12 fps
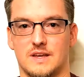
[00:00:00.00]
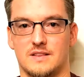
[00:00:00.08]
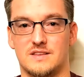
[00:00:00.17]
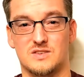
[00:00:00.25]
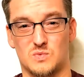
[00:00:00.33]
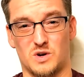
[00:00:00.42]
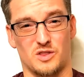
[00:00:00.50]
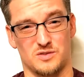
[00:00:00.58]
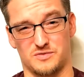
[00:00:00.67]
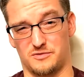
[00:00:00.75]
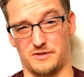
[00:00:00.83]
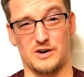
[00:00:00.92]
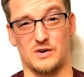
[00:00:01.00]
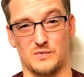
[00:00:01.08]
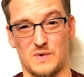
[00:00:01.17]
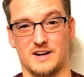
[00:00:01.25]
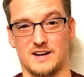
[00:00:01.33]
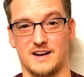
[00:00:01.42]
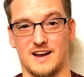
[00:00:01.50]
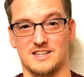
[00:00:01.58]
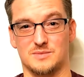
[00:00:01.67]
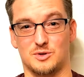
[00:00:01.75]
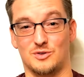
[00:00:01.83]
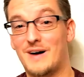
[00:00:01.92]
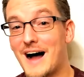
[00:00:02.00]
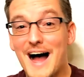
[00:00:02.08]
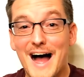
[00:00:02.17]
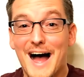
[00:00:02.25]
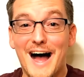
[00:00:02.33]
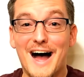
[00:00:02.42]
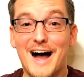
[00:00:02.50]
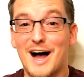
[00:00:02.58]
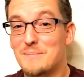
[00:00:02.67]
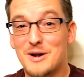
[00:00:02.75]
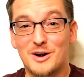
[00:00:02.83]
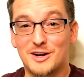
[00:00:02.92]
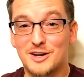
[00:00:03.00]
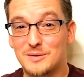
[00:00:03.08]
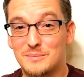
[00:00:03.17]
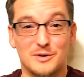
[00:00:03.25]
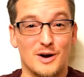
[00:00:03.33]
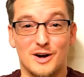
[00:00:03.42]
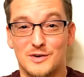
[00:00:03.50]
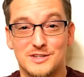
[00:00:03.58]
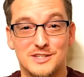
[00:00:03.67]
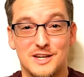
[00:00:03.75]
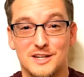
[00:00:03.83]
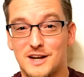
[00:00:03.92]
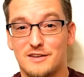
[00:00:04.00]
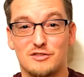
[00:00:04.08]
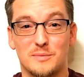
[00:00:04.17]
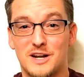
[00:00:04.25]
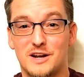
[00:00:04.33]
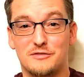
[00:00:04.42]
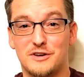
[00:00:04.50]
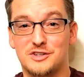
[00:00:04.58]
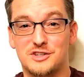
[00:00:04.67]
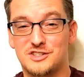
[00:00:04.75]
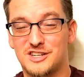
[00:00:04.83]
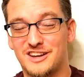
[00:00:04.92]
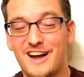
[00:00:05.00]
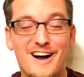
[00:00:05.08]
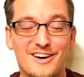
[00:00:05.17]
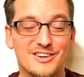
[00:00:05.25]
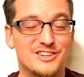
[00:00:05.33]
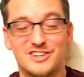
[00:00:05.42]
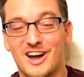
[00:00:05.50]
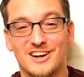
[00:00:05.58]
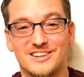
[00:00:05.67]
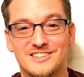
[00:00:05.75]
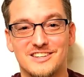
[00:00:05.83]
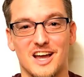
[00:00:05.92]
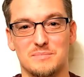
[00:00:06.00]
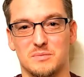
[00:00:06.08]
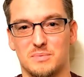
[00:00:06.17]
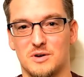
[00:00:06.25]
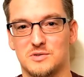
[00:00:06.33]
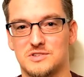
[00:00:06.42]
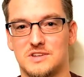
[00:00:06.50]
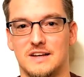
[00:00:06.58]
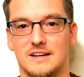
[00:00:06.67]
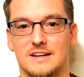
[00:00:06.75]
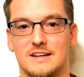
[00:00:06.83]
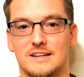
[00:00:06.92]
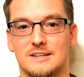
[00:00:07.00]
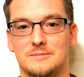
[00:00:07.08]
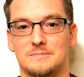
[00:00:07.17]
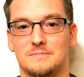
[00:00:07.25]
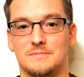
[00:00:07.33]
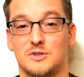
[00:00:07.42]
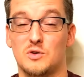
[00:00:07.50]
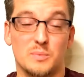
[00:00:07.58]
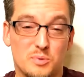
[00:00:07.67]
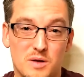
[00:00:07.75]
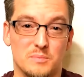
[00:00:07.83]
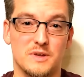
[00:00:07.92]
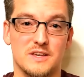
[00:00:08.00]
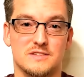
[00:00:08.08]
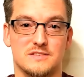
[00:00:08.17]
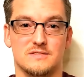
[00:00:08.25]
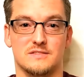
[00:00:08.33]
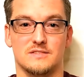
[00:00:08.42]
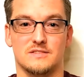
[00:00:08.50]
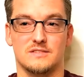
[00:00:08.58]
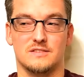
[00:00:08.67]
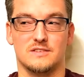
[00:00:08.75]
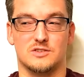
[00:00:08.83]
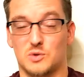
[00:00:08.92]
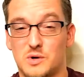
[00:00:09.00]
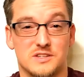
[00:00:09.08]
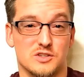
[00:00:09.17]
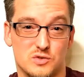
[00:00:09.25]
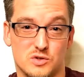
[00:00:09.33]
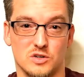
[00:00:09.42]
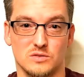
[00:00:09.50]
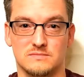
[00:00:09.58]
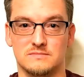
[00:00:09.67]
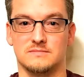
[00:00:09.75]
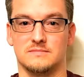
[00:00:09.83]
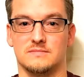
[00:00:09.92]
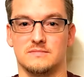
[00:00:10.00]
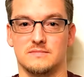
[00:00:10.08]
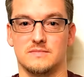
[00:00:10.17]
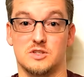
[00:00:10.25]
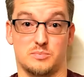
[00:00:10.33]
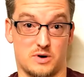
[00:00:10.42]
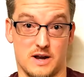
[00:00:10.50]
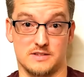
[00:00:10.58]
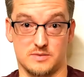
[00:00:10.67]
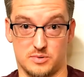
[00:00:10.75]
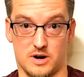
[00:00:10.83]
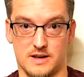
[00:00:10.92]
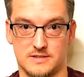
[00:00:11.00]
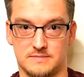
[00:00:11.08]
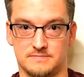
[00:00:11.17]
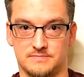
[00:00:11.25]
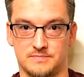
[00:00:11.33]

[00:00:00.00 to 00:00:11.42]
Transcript: This is one of those very recognizable, haha, American bureaucracy and government inefficiency, oh shucks type of posts. The only problem is, the story isn't true. Surprise, surprise.